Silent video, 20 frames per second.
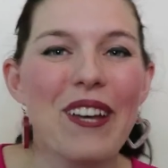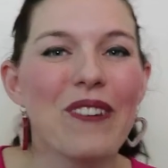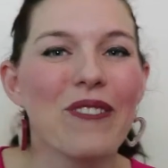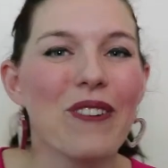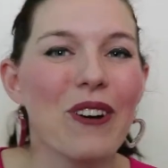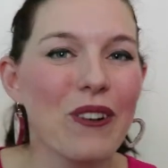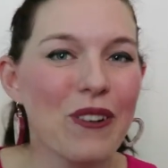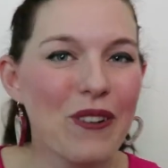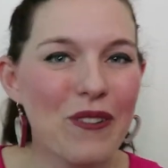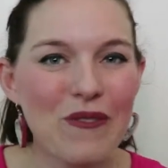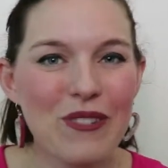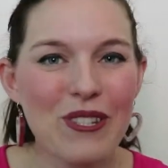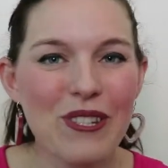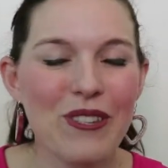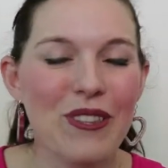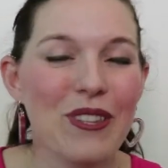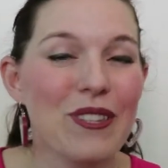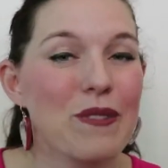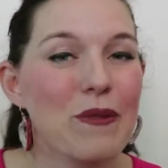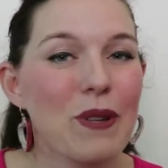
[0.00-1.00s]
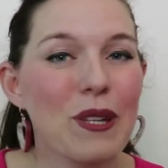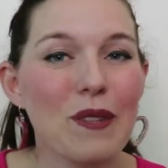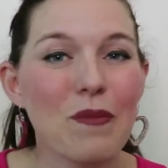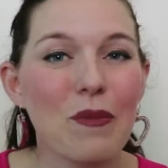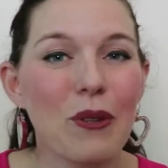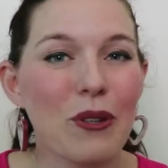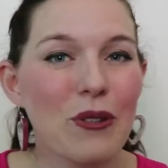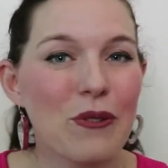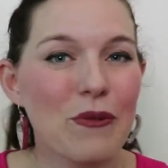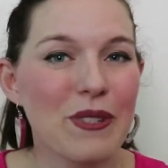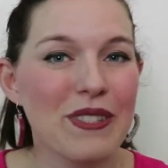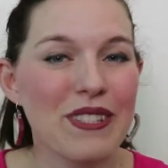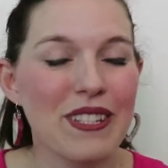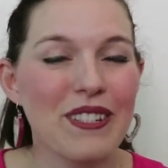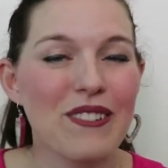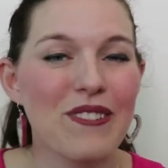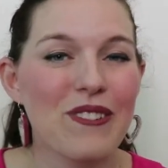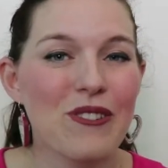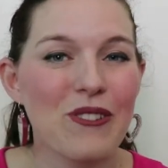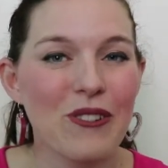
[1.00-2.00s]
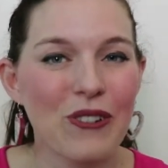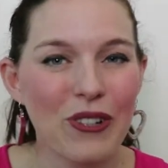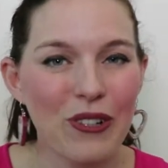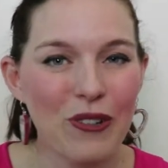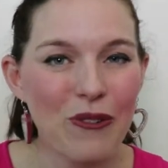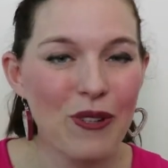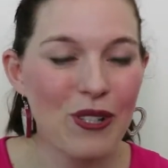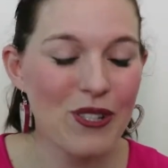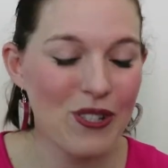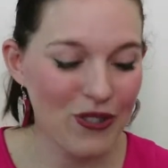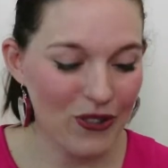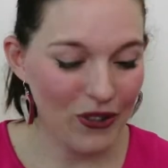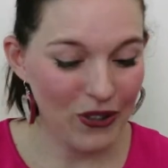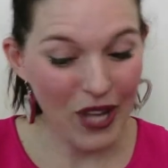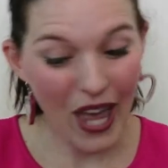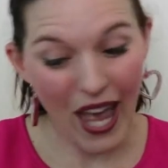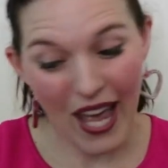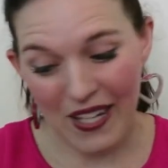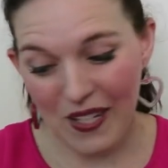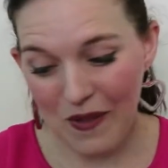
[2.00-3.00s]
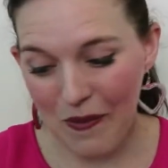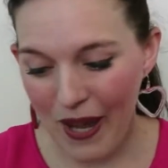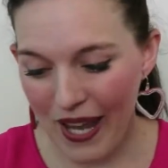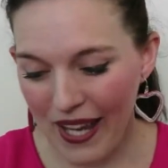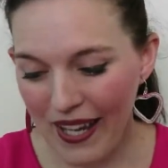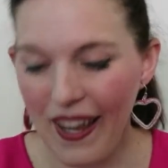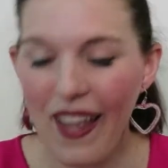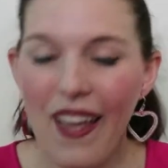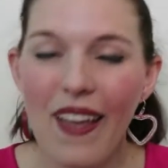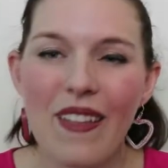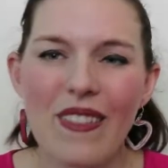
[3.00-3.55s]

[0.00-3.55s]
Welcome to this week's balloon twisting tutorial which is on how to make